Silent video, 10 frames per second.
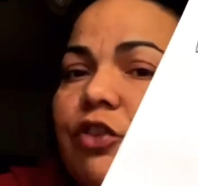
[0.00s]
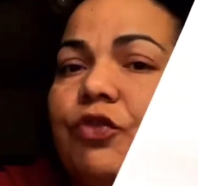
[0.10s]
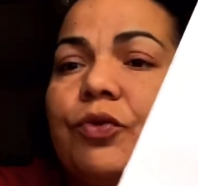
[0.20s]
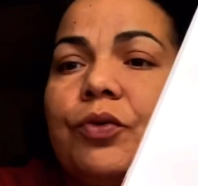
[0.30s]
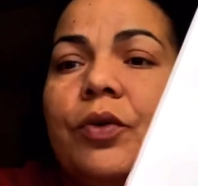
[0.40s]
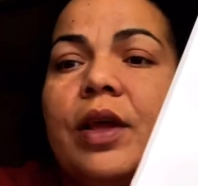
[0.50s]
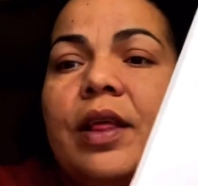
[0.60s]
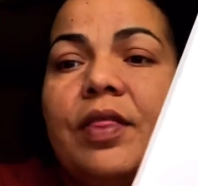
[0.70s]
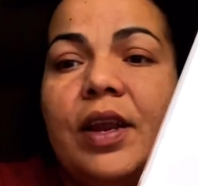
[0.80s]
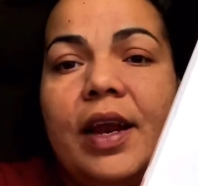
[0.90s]
drew
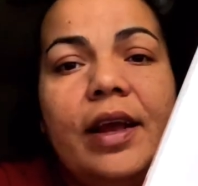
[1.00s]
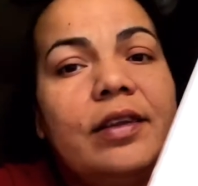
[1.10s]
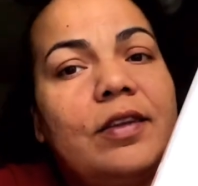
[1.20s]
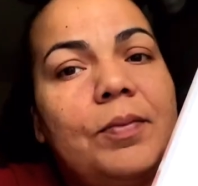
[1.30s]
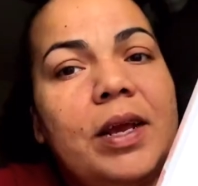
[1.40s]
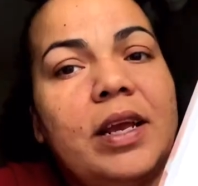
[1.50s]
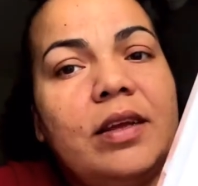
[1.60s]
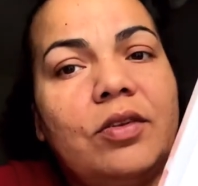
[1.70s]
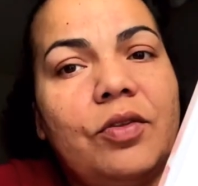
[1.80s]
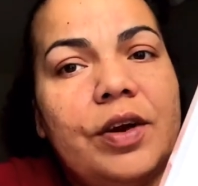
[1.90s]
the next
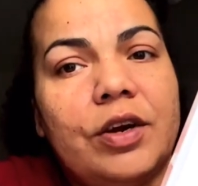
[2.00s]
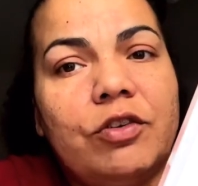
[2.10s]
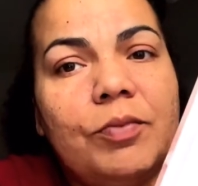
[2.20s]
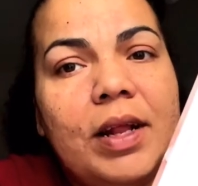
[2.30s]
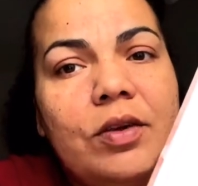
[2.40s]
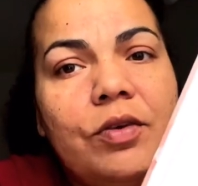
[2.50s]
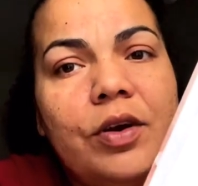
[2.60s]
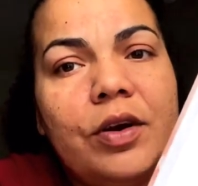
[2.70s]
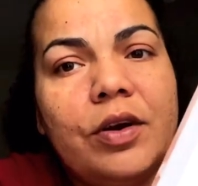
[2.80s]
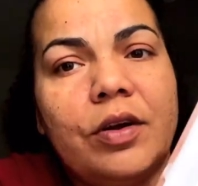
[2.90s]
piece. So there goes my little
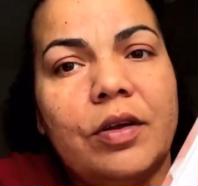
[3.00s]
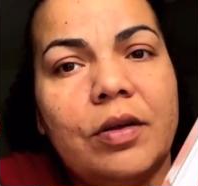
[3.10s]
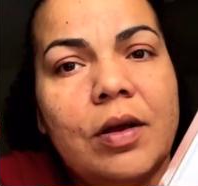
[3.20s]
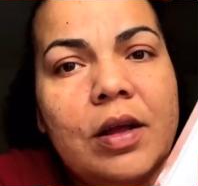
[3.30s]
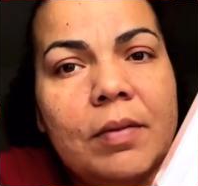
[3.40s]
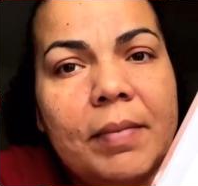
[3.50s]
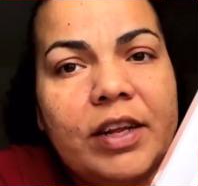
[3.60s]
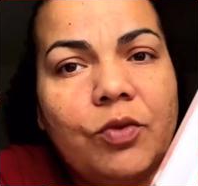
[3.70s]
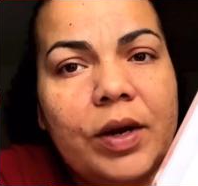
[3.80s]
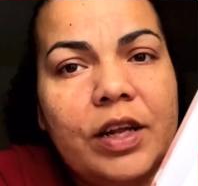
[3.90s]
girl, my
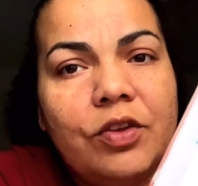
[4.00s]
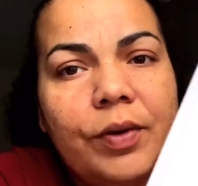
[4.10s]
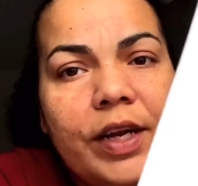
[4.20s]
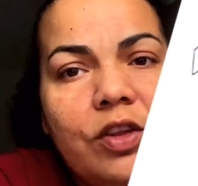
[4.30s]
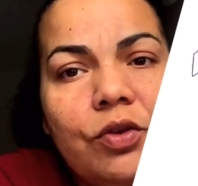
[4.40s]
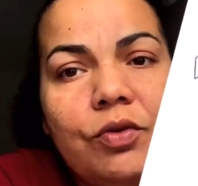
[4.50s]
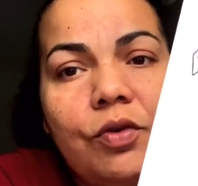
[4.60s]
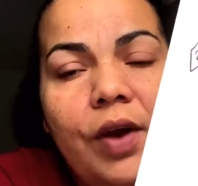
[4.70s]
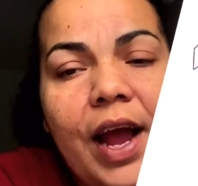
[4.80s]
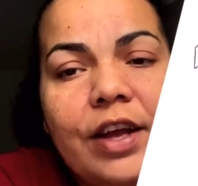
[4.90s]
2022
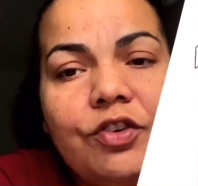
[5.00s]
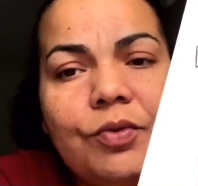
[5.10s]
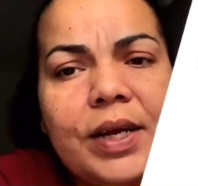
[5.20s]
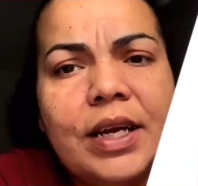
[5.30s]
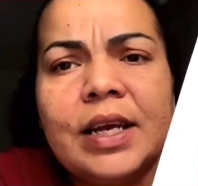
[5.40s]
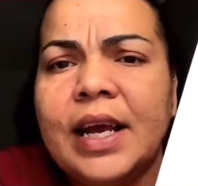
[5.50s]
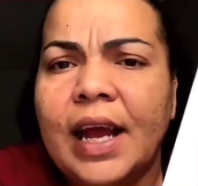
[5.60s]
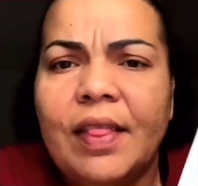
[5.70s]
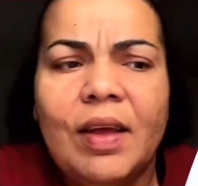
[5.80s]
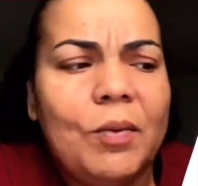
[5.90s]
graduate.
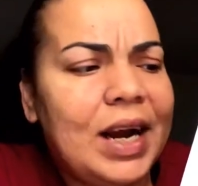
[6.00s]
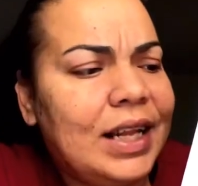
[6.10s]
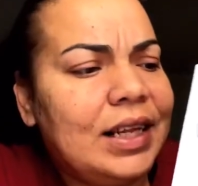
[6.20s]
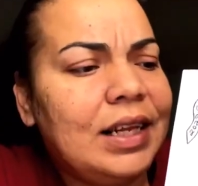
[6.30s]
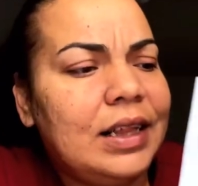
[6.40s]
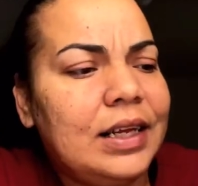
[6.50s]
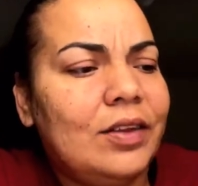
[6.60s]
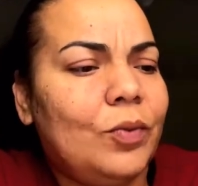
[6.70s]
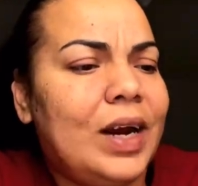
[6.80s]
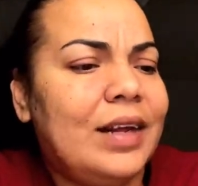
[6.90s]
And then when I did
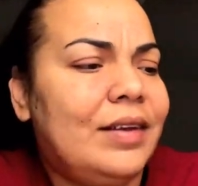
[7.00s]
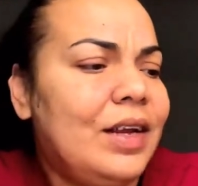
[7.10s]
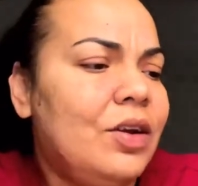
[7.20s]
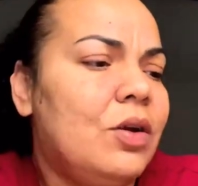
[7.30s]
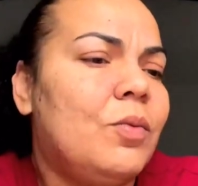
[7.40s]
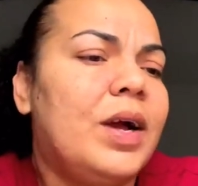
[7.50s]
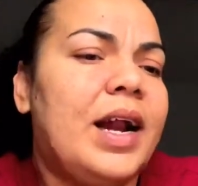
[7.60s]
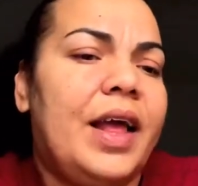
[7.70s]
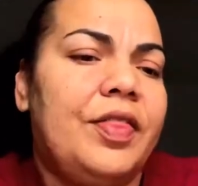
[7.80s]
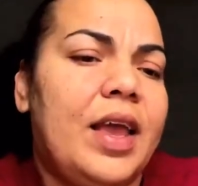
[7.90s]
this one, I said, you know what?
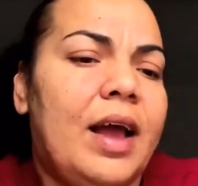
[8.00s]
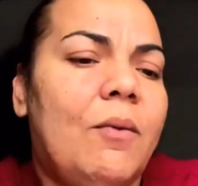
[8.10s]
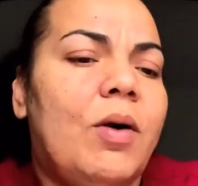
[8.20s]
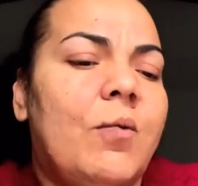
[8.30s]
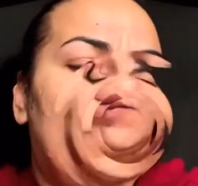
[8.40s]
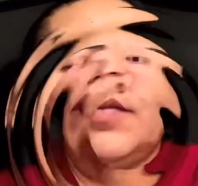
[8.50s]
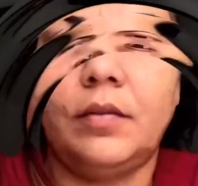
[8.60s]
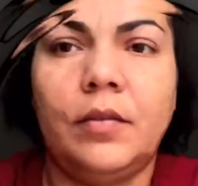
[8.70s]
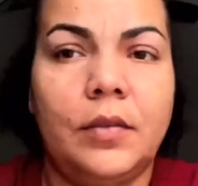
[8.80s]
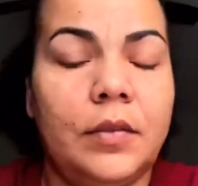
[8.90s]
I think I want one
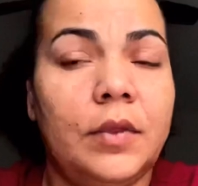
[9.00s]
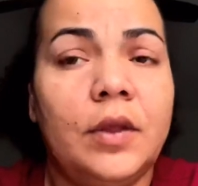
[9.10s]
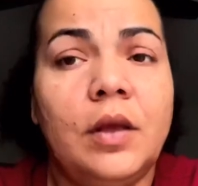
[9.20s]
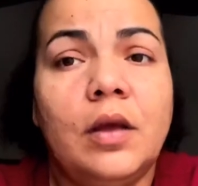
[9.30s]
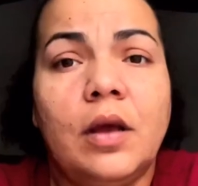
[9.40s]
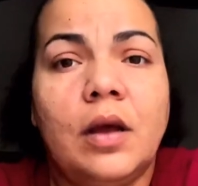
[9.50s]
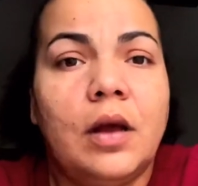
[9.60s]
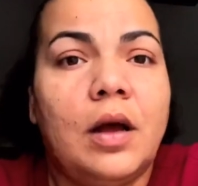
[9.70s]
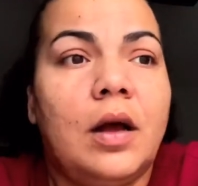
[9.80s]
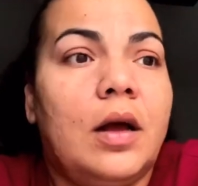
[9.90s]
with just,
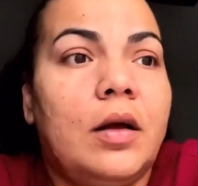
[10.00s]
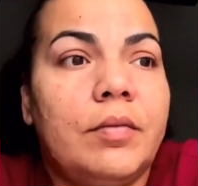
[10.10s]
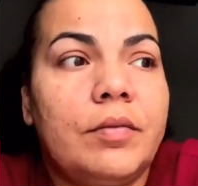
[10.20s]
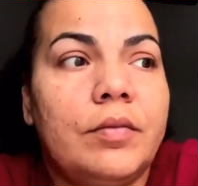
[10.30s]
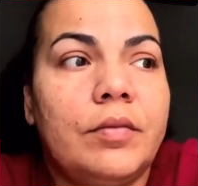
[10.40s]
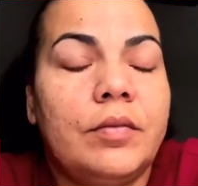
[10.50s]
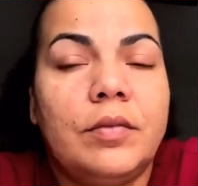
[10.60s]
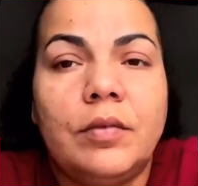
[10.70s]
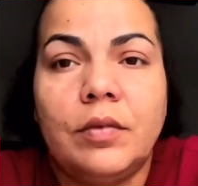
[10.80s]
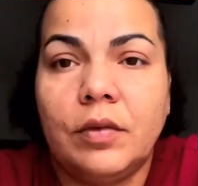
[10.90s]
um,
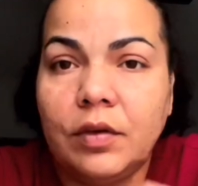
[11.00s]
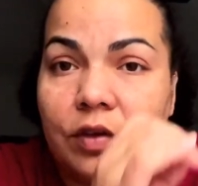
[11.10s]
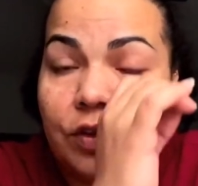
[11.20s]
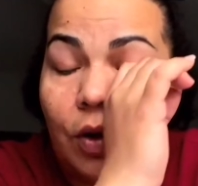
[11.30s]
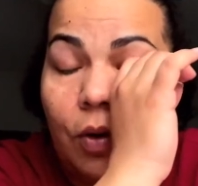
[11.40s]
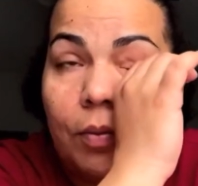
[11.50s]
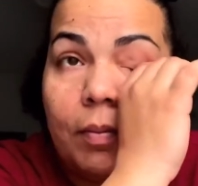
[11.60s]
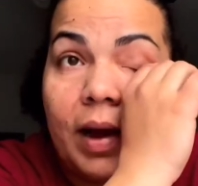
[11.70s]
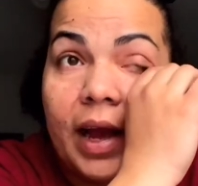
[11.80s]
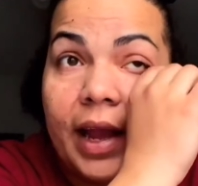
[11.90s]
so
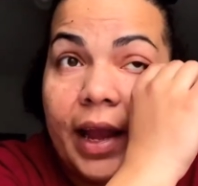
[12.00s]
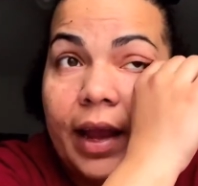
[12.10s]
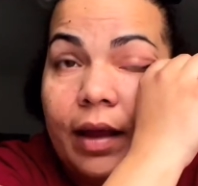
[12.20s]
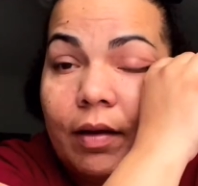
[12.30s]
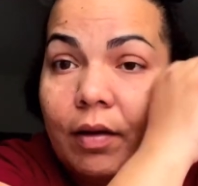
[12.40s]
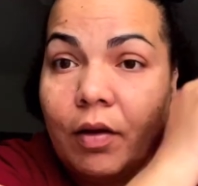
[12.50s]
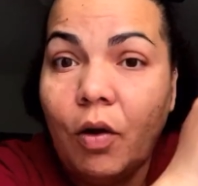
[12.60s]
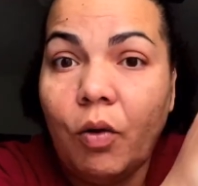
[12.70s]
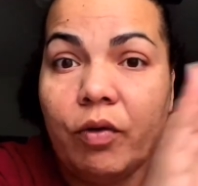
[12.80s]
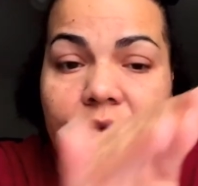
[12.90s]
my
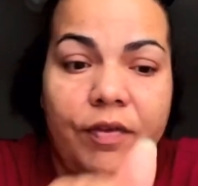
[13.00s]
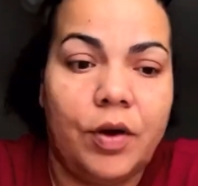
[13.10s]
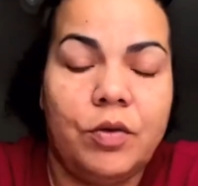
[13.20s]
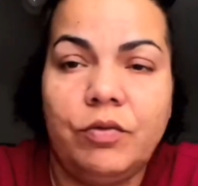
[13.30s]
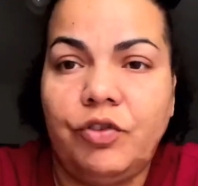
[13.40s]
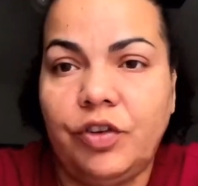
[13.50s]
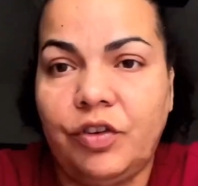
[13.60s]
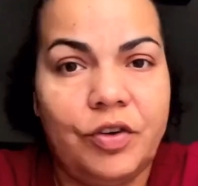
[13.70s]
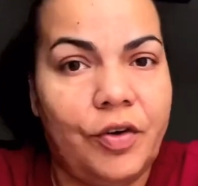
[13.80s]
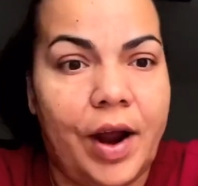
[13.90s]
whole phone
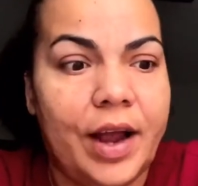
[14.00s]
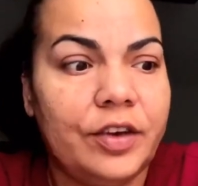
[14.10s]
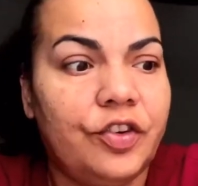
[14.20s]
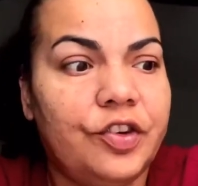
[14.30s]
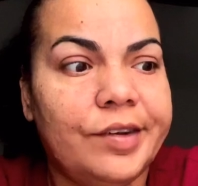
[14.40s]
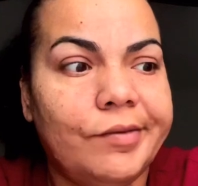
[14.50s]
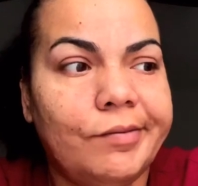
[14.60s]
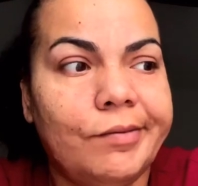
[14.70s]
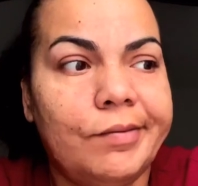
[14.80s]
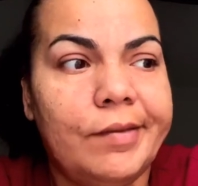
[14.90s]
just crashed
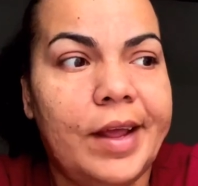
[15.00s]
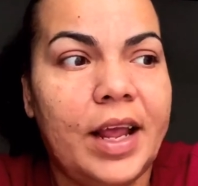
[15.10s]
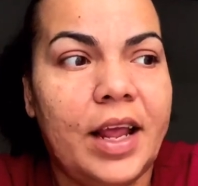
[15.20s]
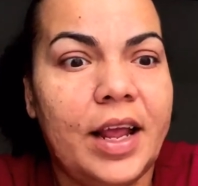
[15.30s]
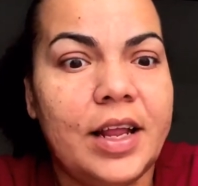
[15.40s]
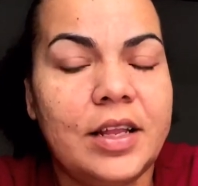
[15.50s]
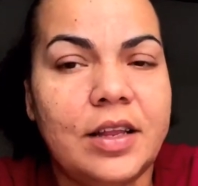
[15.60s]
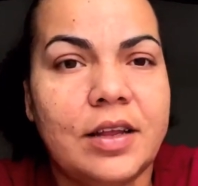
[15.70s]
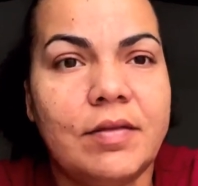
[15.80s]
and